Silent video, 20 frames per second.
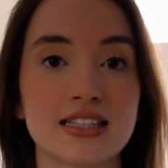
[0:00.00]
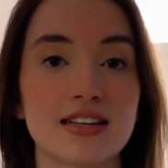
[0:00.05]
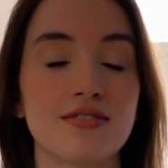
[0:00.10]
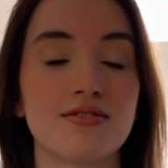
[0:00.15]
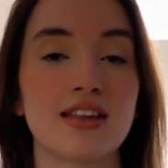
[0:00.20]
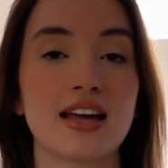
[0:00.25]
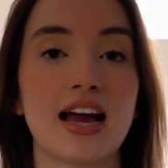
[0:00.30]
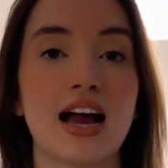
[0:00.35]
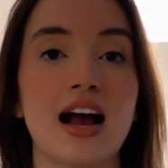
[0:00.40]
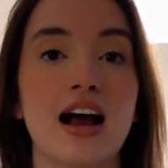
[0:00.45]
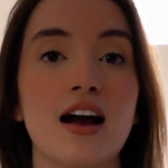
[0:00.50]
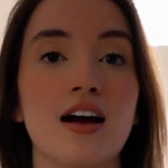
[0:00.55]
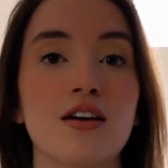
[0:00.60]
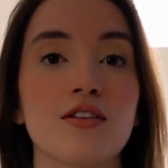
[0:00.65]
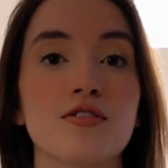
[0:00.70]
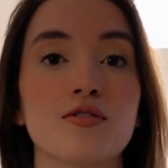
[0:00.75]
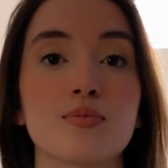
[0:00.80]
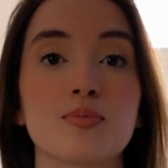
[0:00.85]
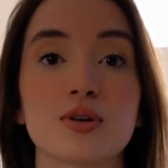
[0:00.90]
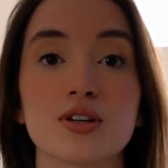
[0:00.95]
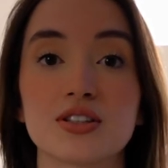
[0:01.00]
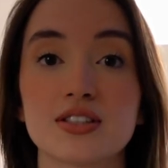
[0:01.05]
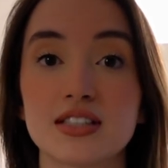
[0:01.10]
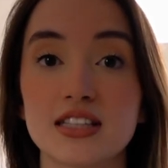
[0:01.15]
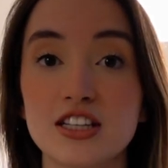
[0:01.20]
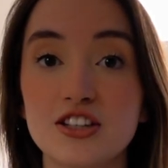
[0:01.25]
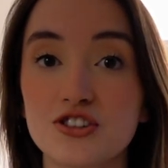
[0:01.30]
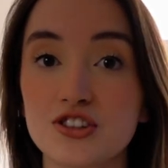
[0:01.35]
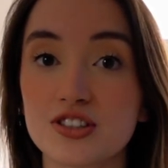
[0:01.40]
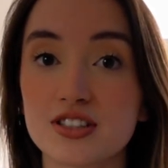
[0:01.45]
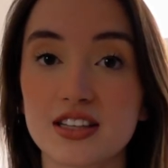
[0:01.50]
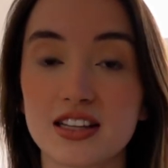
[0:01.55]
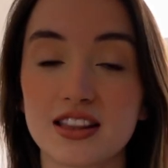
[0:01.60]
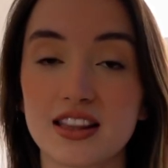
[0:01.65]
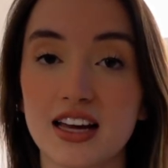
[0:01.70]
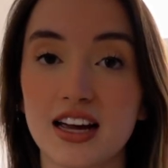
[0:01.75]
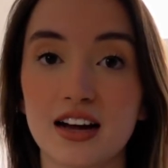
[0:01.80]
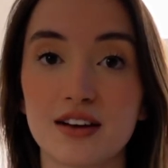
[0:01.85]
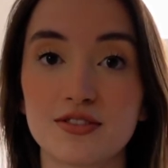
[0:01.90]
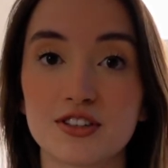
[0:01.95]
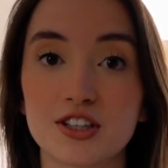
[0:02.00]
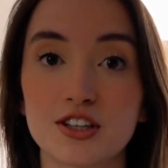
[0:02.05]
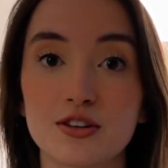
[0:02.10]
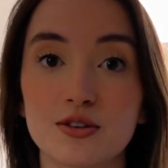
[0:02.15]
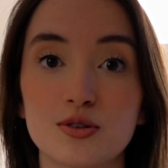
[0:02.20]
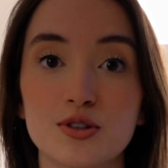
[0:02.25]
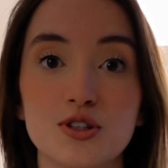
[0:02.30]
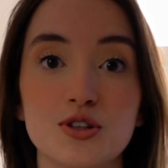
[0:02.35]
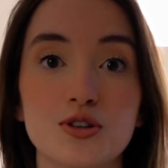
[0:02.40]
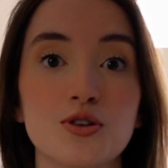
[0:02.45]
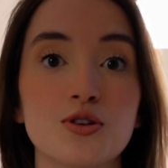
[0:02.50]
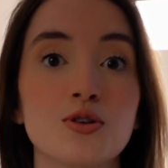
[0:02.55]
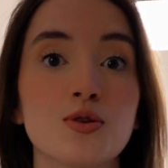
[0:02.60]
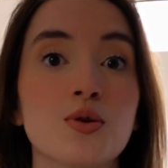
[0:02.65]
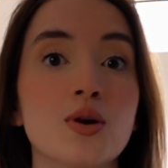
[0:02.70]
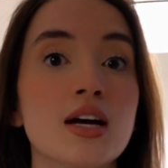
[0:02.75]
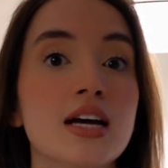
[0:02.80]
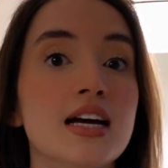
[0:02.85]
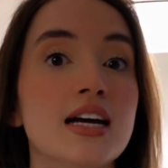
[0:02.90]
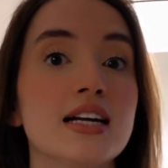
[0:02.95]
if they have procedures that they have to go to,